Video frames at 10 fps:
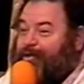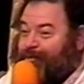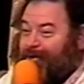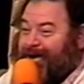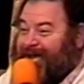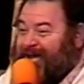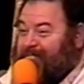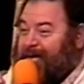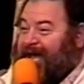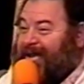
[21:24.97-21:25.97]
the one he
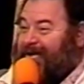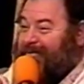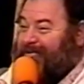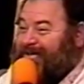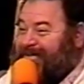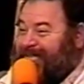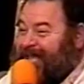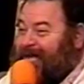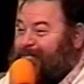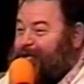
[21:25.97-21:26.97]
met was
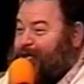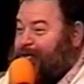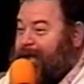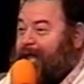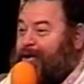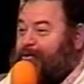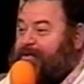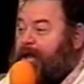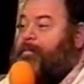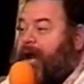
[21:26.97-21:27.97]
named Yeshua, who
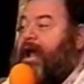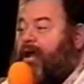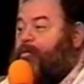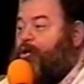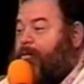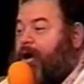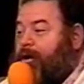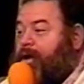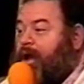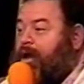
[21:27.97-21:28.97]
said, "But I am your
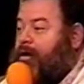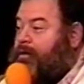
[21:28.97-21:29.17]
Maria."